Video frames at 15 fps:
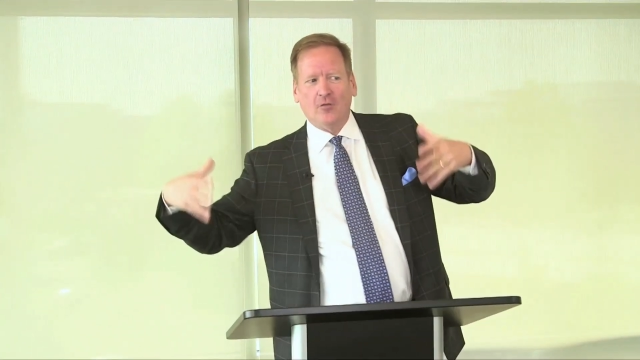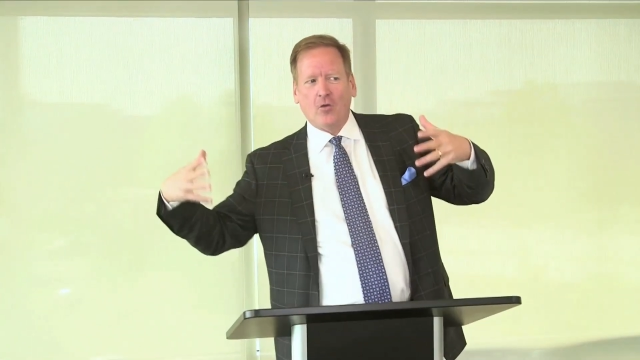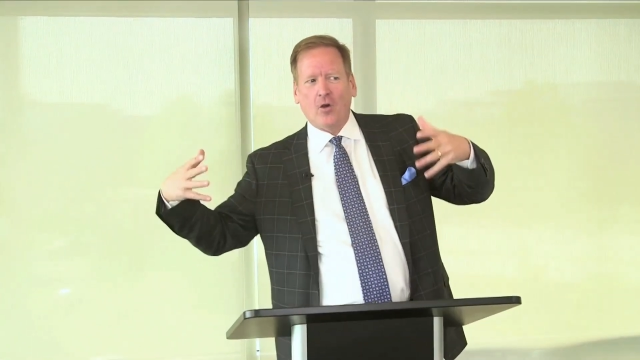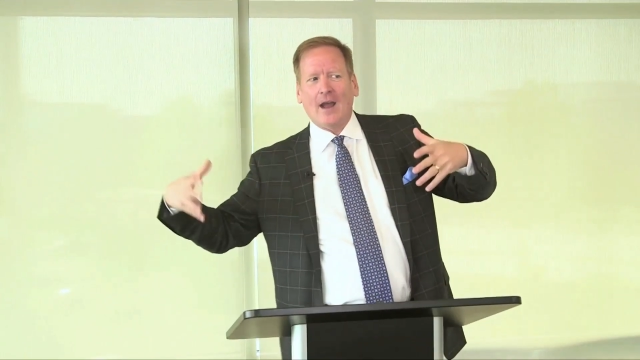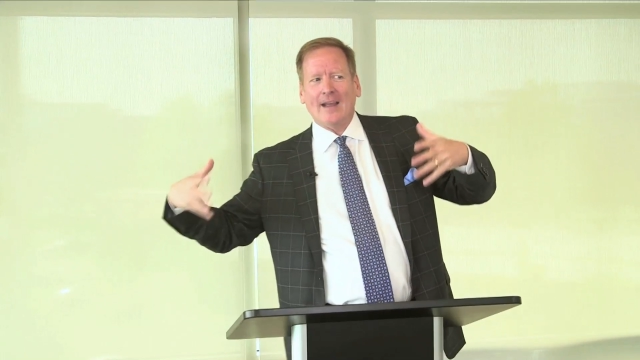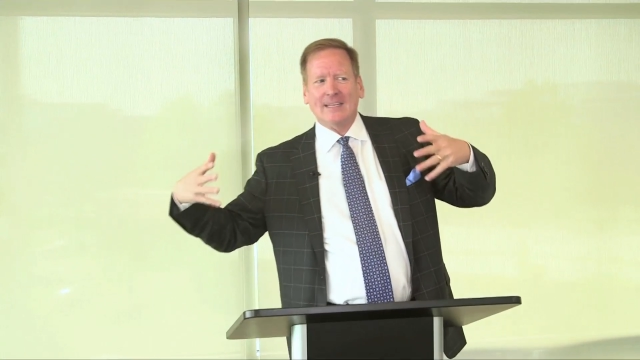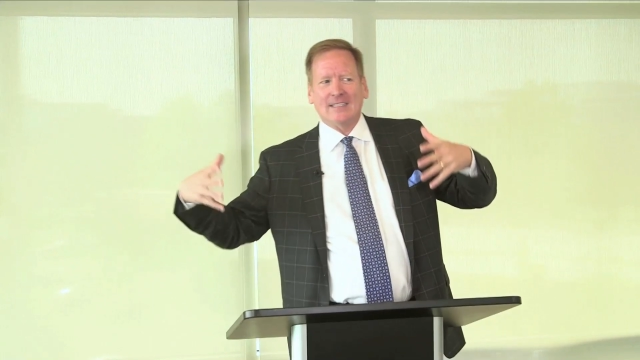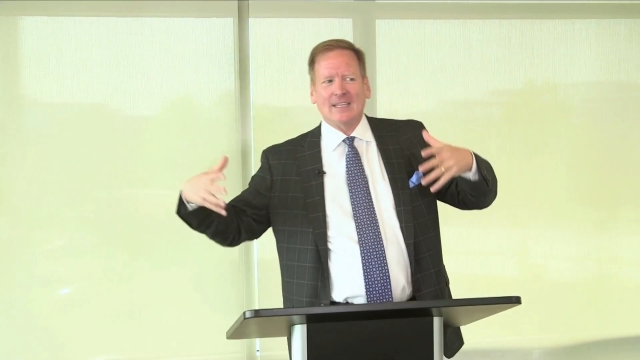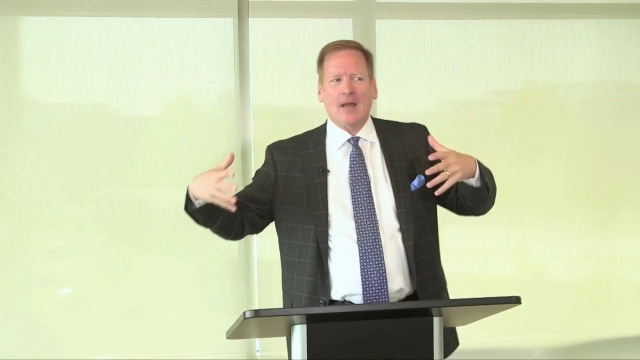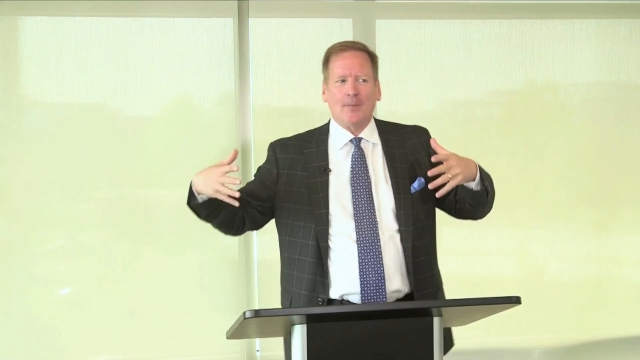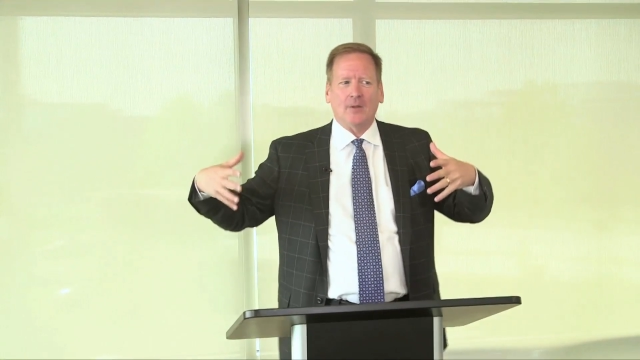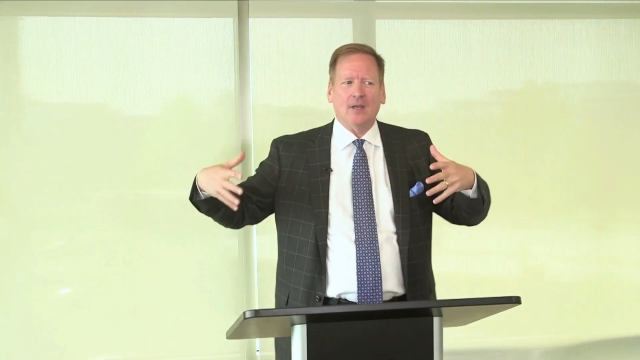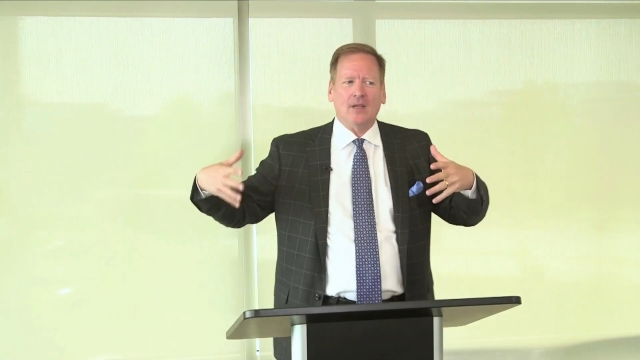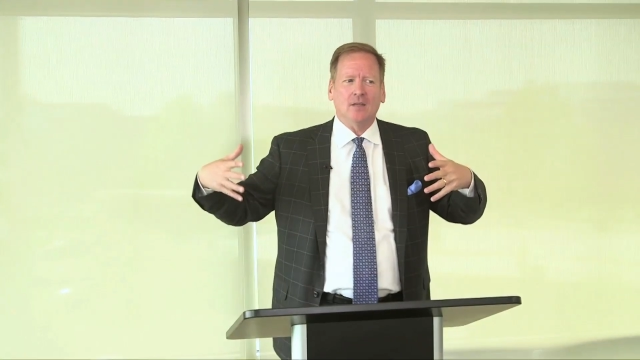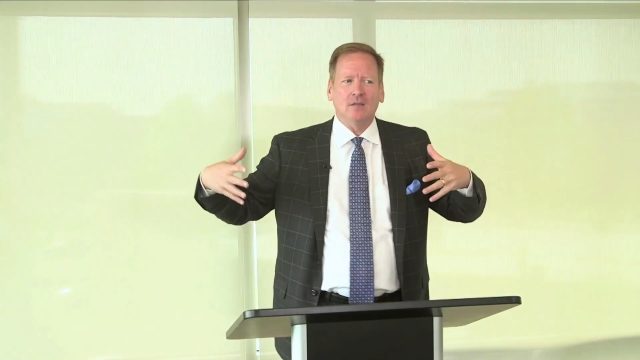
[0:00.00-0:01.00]
why it's
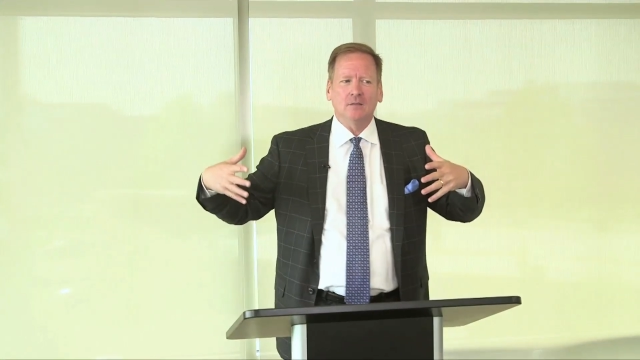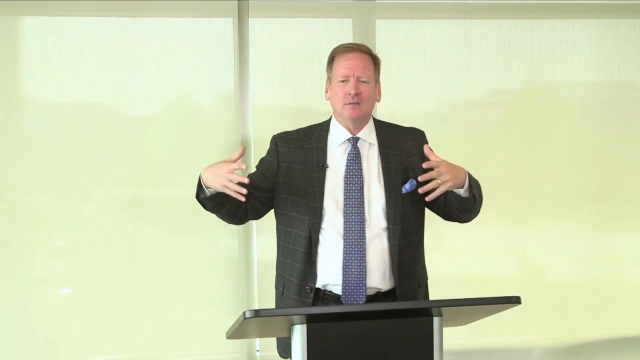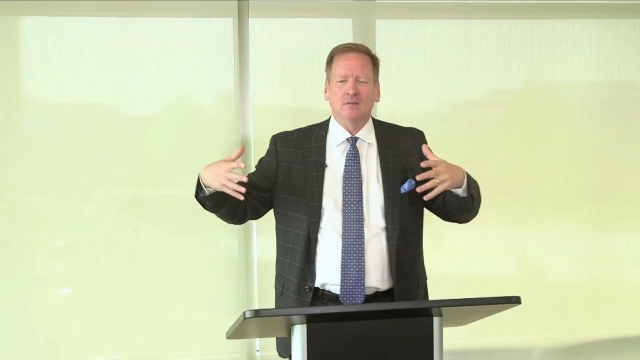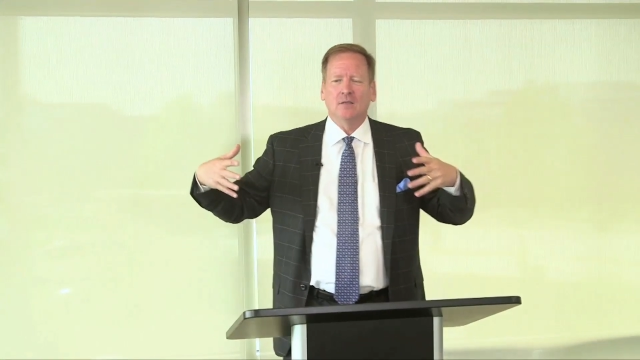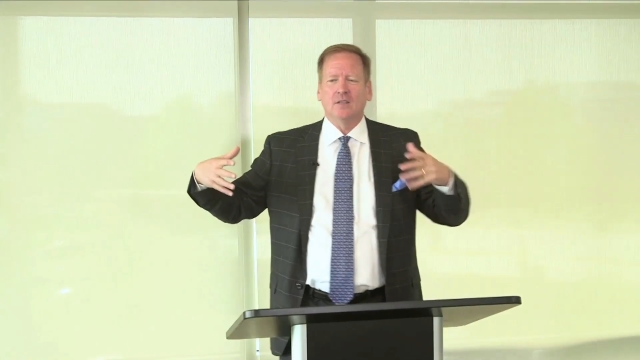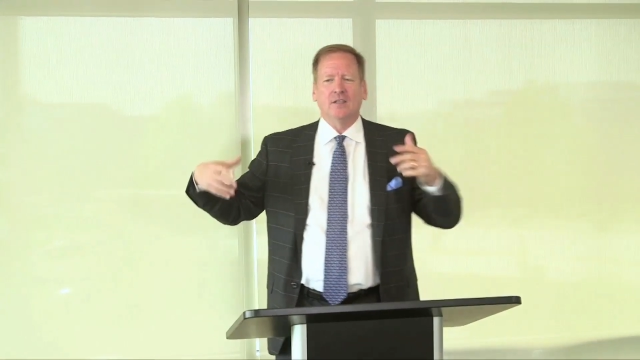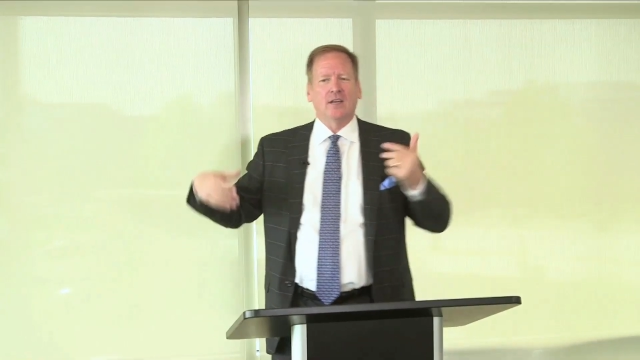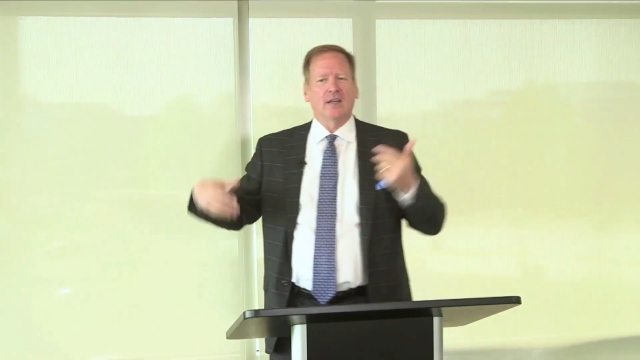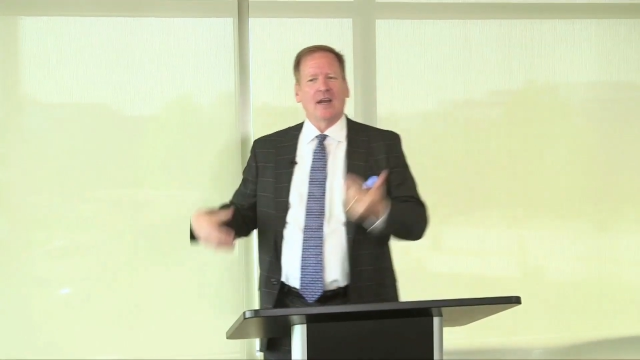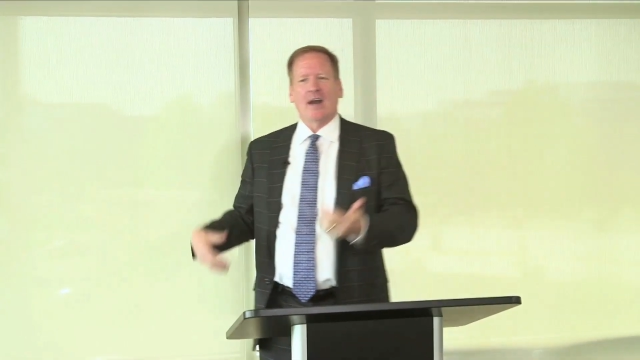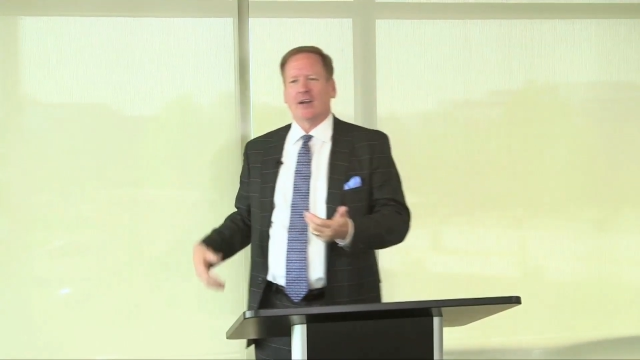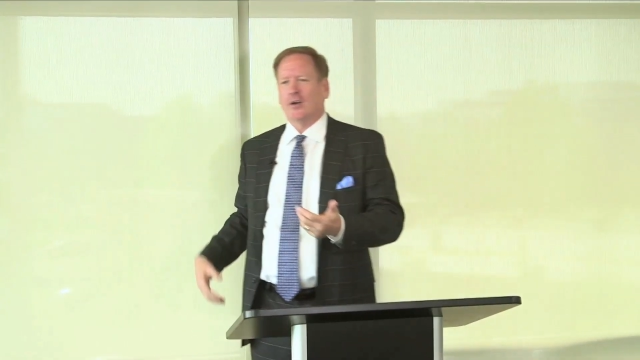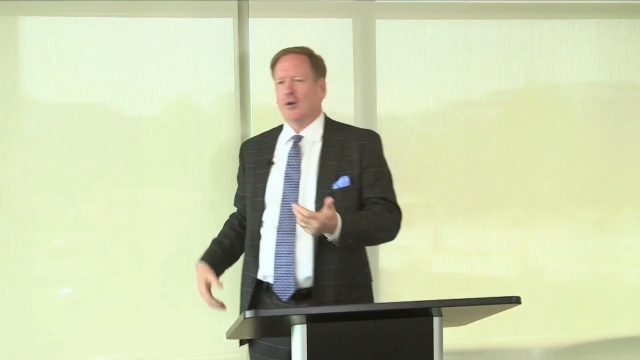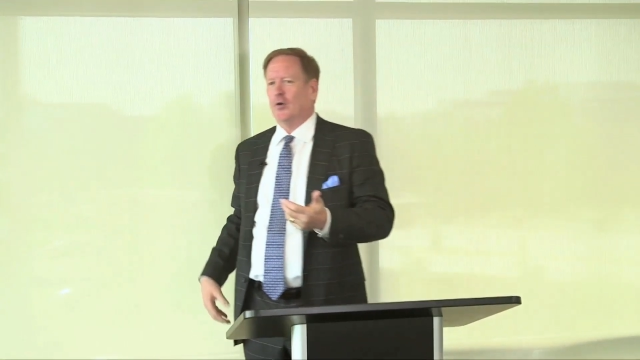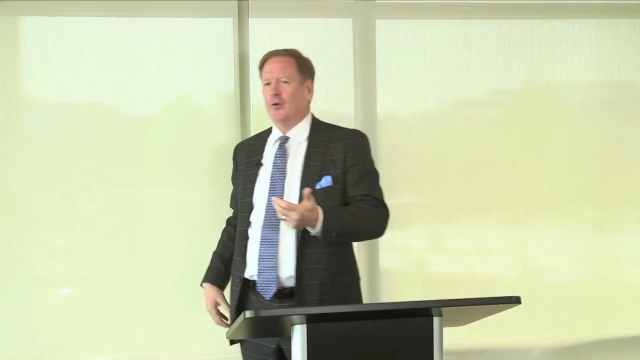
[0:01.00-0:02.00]
happening, you got
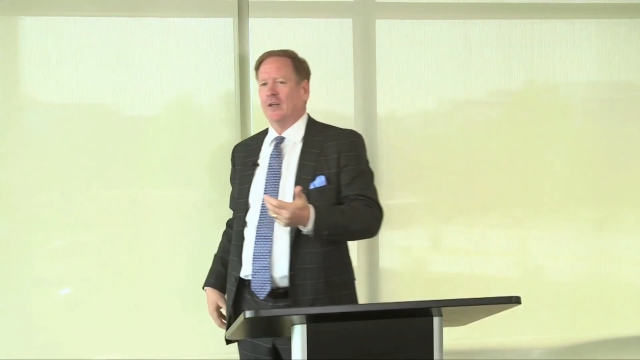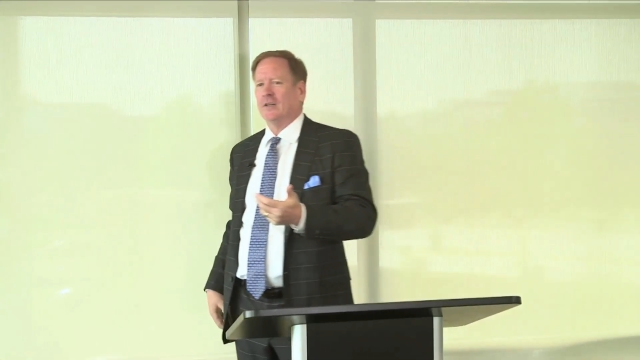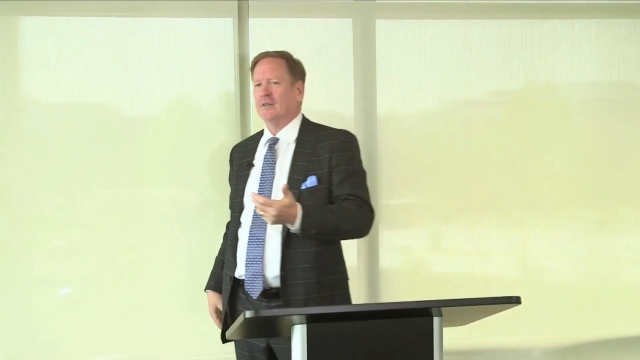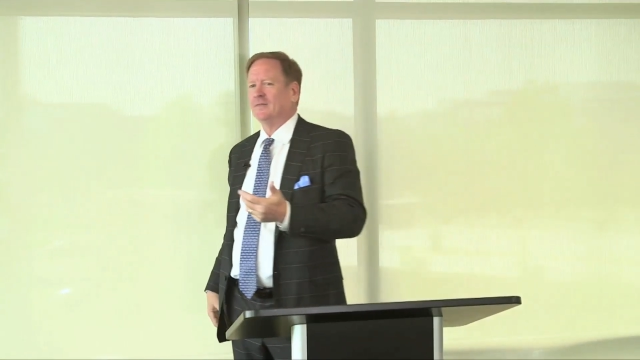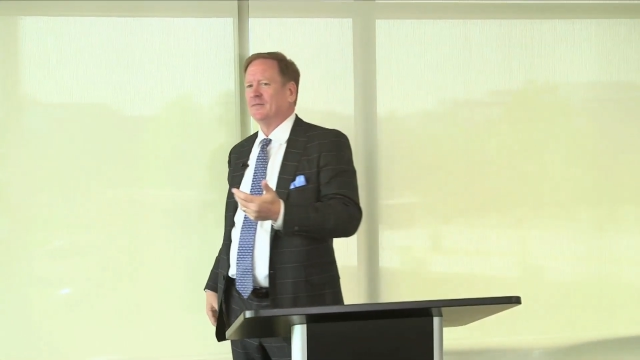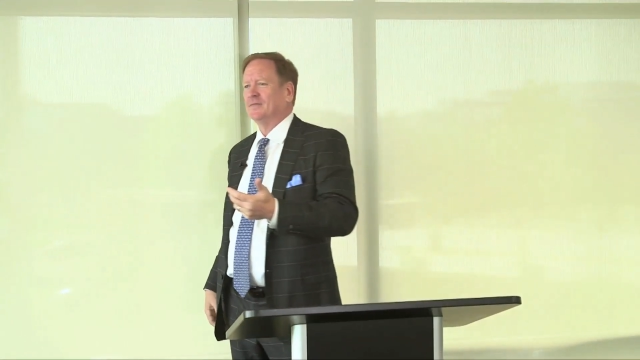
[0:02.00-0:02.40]
to own it.